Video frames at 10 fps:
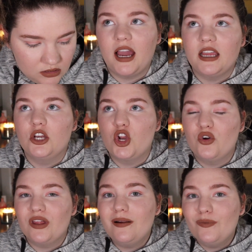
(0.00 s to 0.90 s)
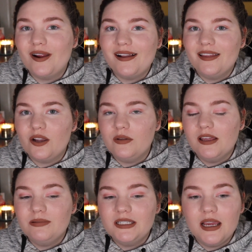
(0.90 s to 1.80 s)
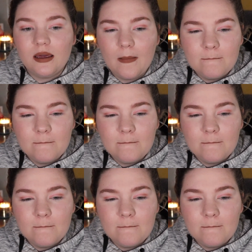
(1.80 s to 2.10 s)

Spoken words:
I know that I'm wearing a liquid lipstick,